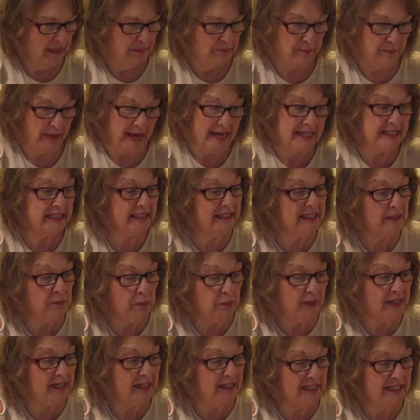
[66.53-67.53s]
Basically
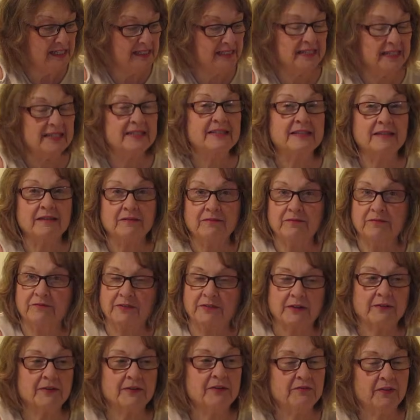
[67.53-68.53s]
what it is
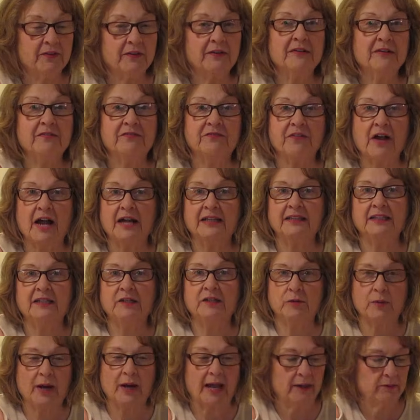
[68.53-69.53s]
very, very finely
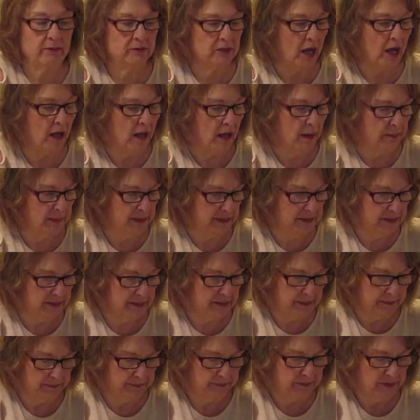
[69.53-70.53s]
ground
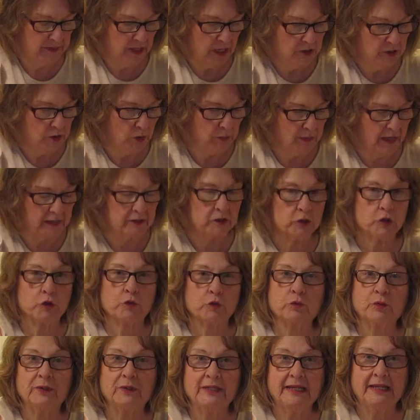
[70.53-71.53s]
almonds. So that's
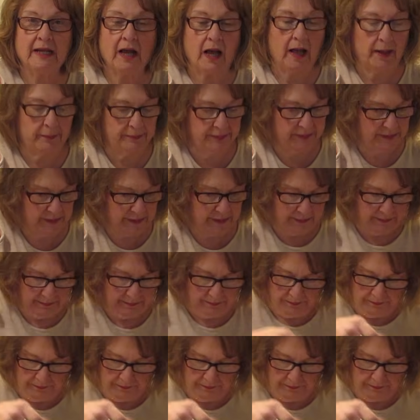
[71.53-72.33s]
3 cups.